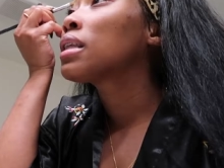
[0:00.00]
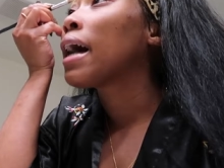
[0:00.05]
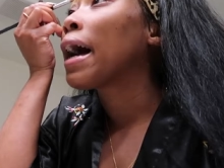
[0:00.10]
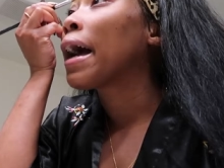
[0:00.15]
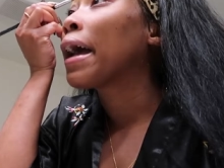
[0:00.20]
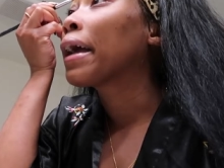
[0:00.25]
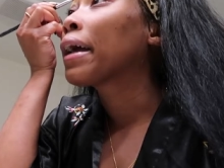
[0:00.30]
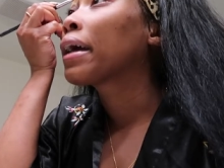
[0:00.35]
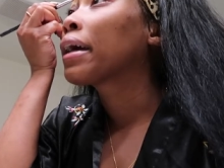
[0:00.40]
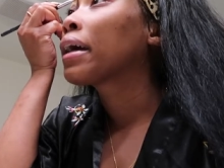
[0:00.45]

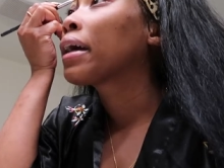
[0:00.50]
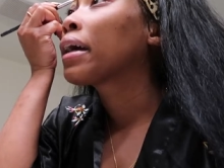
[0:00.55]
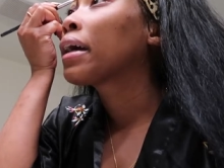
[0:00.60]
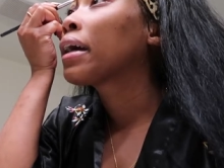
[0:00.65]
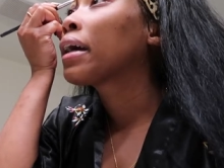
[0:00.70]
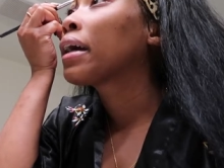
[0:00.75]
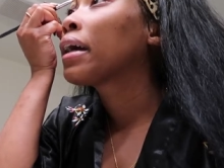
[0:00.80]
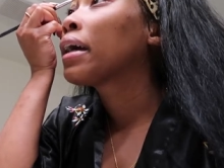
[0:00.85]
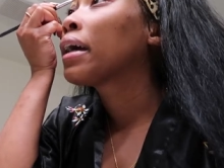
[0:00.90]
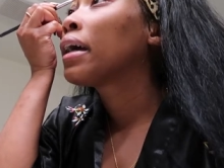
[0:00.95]
like,
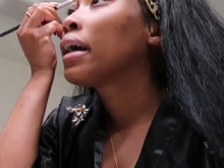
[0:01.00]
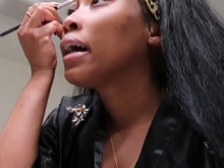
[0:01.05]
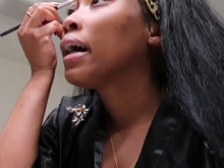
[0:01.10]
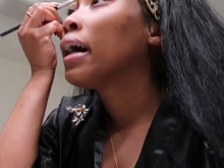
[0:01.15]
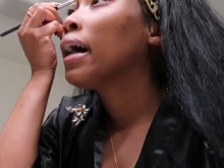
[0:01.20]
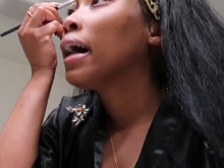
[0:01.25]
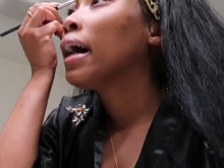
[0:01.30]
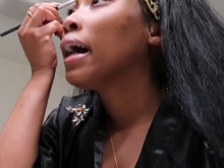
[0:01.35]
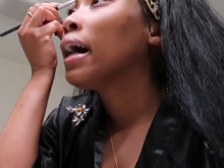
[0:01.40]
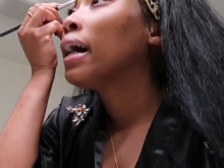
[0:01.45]

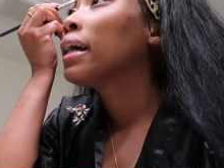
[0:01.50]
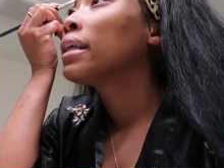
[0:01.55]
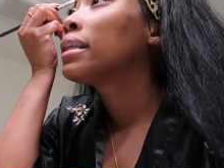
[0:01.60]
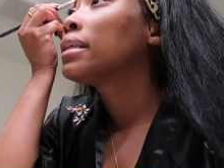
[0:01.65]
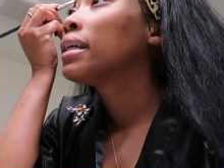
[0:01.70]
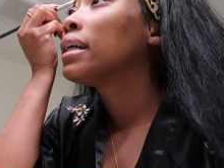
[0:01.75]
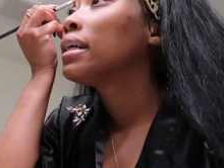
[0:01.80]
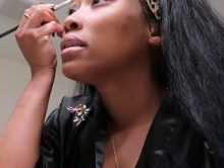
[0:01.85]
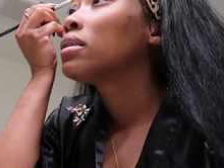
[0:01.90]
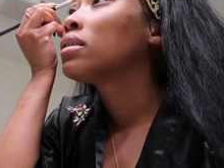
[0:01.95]
I
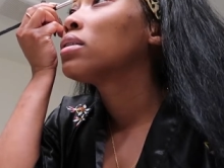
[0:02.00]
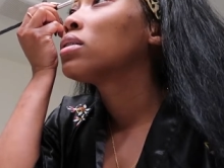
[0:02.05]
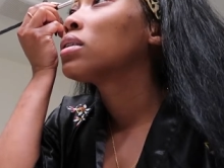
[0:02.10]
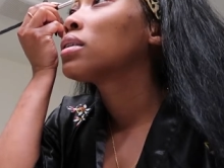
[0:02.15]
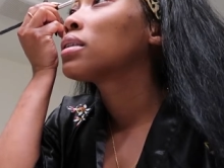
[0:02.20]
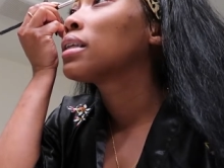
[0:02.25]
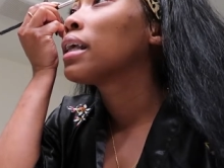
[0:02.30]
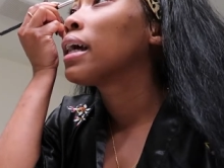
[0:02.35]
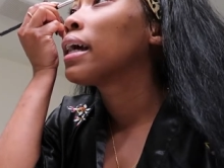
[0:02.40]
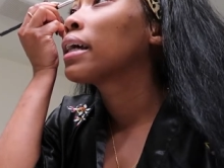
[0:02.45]
tend to
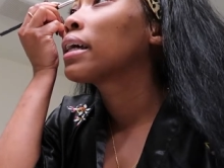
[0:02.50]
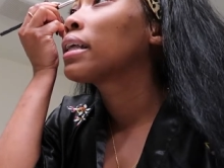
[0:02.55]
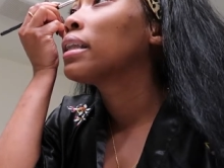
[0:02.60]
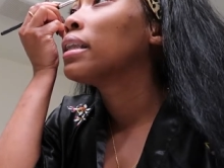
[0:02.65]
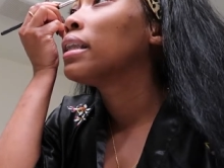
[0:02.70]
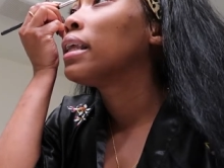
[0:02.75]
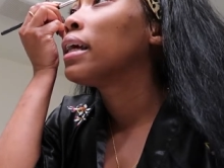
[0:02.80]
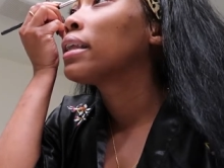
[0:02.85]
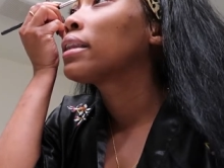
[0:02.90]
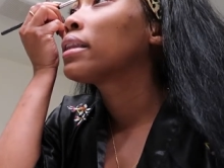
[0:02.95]
just like
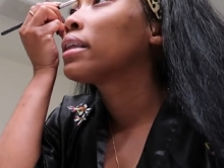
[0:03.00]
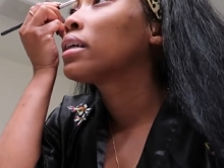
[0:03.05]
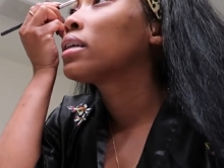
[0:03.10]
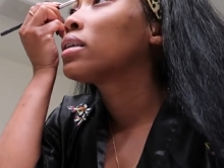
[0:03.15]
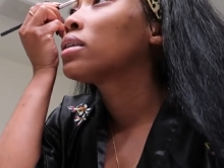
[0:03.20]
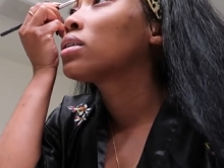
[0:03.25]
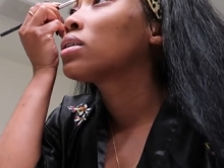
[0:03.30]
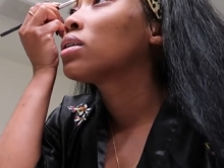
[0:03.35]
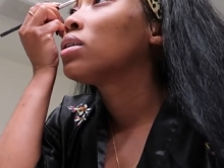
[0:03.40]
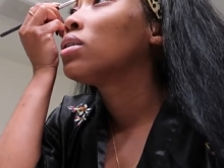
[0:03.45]
let
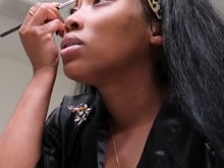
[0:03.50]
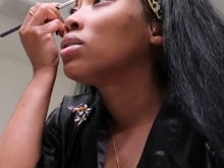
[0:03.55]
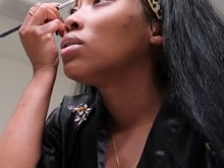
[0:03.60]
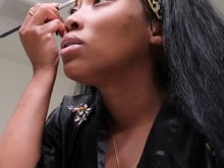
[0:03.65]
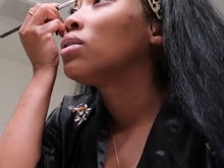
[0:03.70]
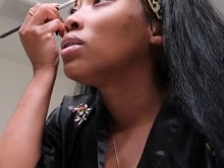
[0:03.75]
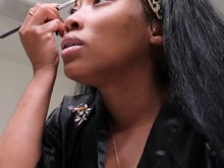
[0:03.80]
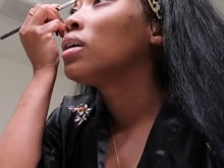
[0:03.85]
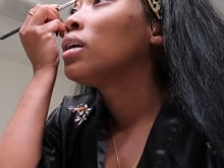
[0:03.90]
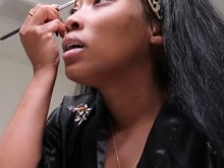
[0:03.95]
things
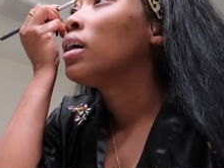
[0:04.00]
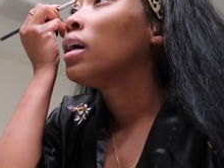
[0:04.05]
go.